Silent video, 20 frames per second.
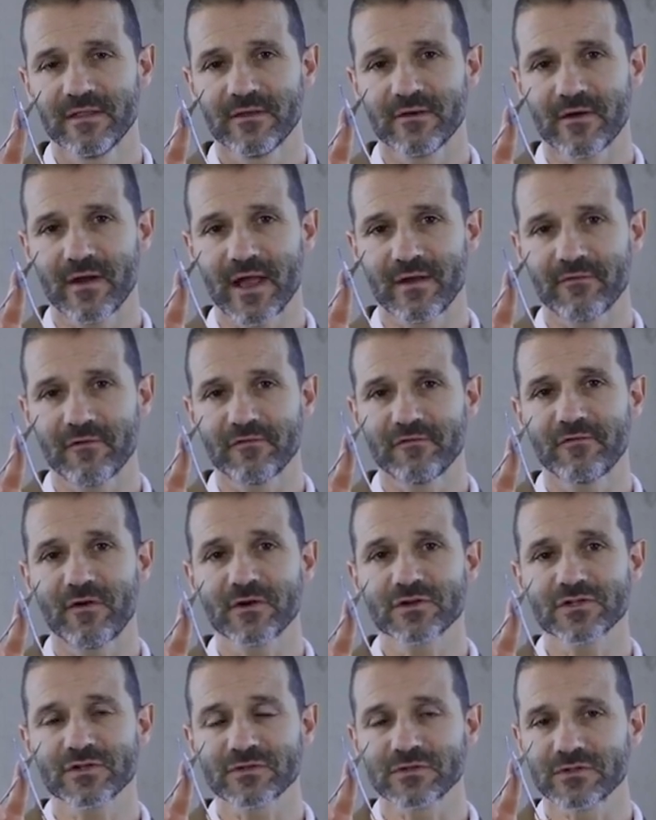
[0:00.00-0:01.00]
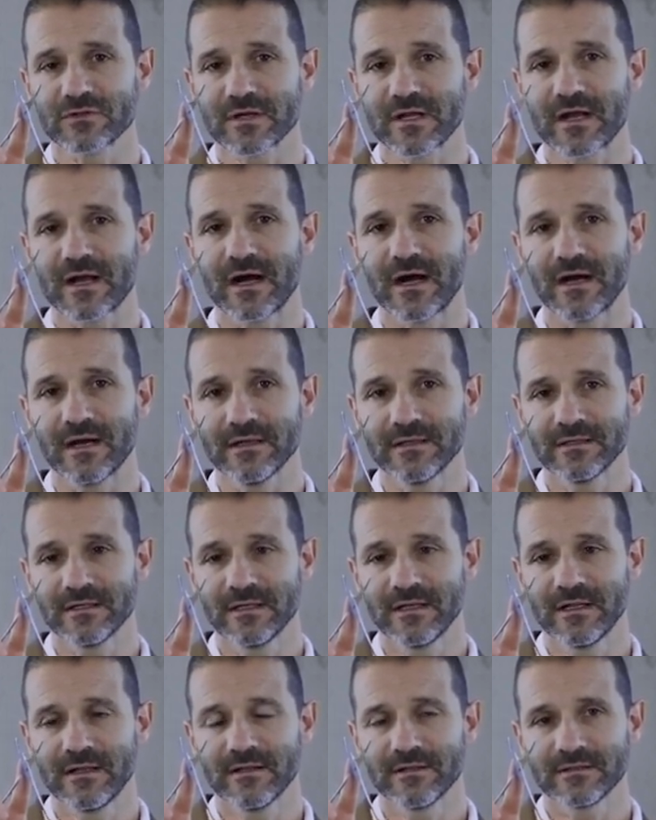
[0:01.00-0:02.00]
They have a function to cut
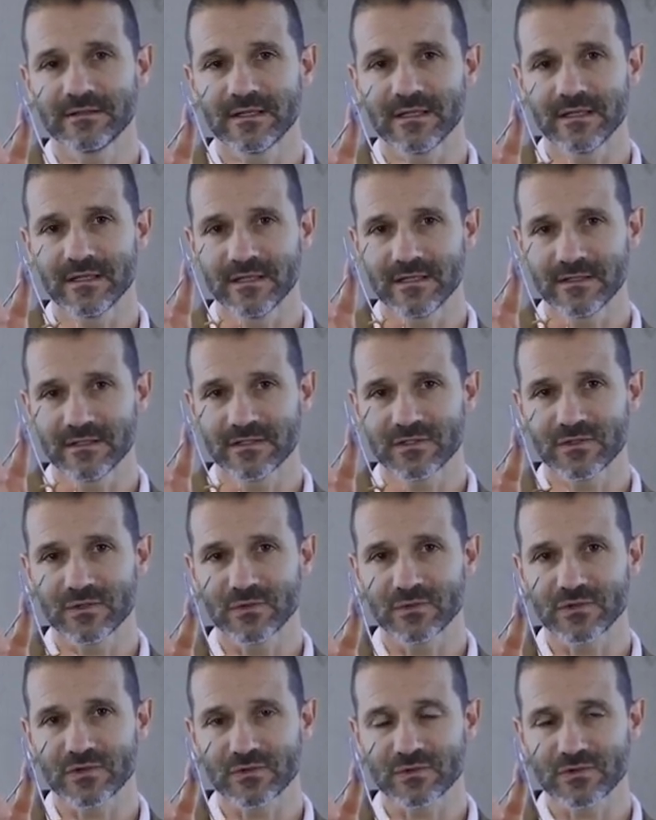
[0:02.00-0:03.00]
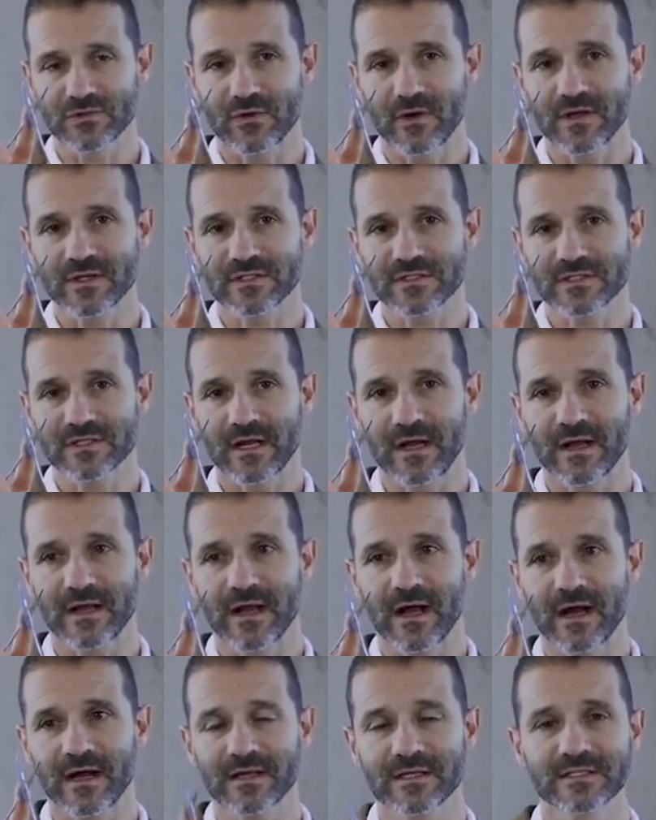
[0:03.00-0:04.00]
the suture. So as,
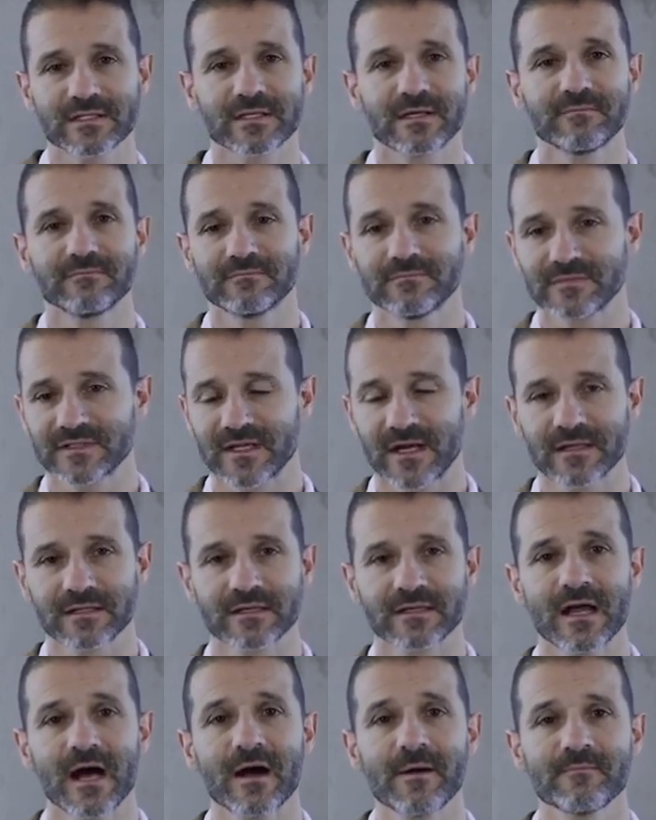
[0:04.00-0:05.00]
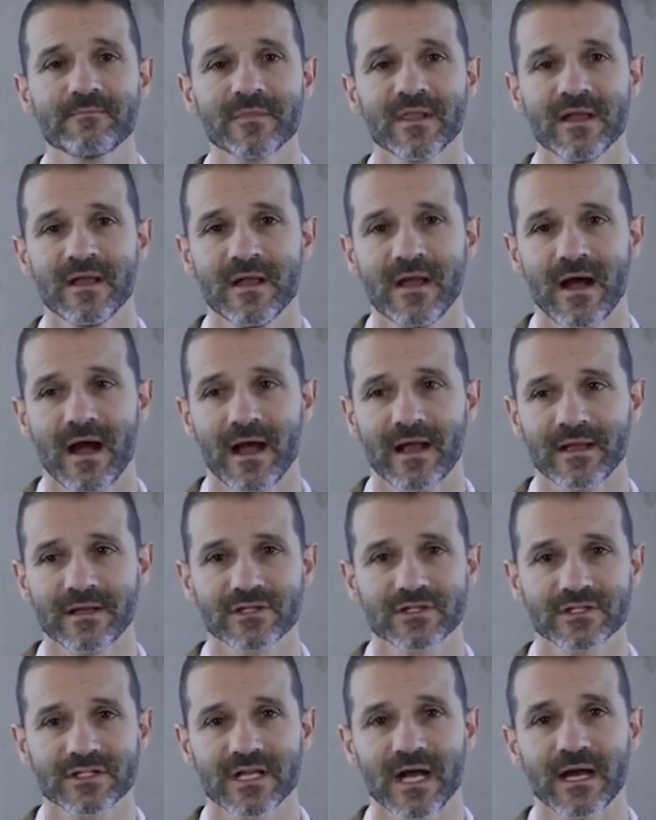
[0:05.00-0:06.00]
uh, as I'm tying the knot, I
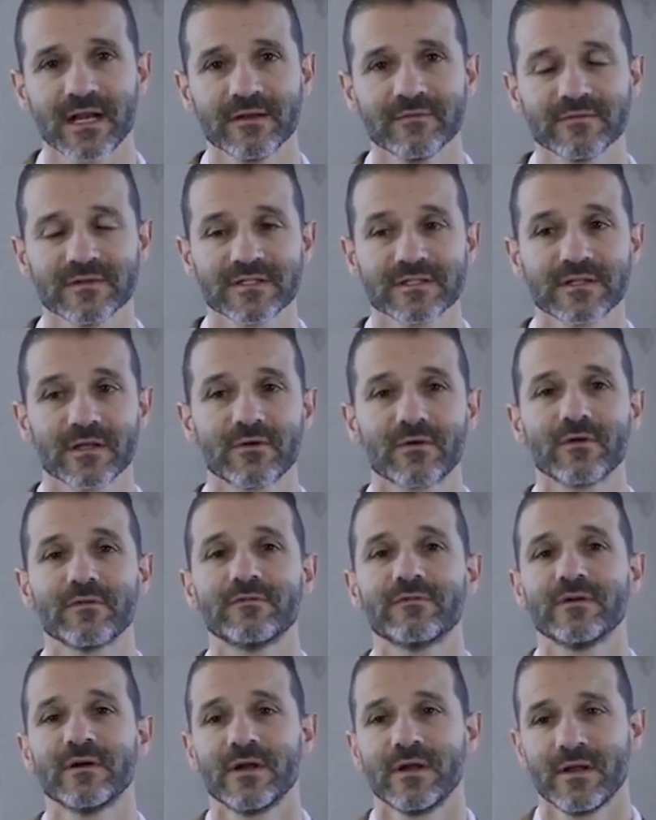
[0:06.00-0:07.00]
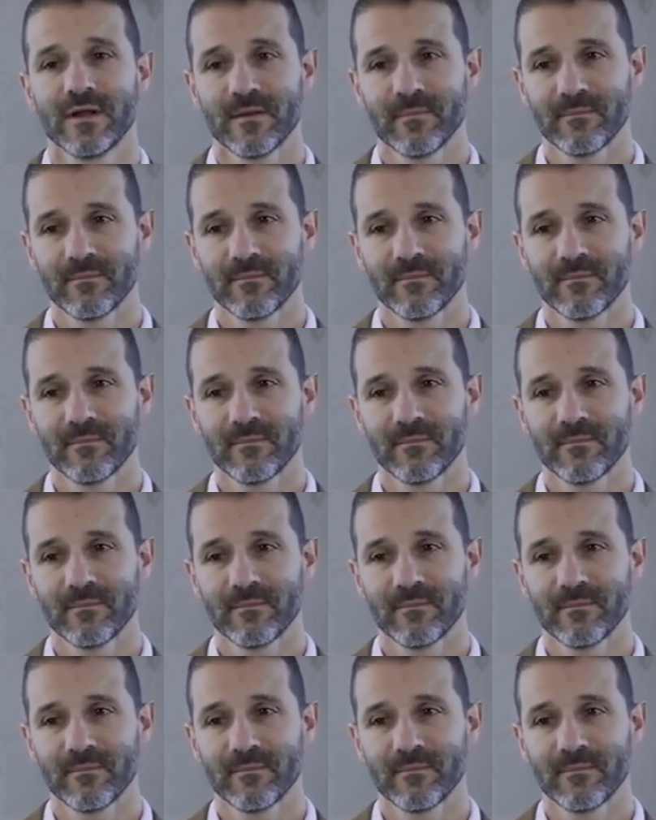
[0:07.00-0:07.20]
can just cut it instead of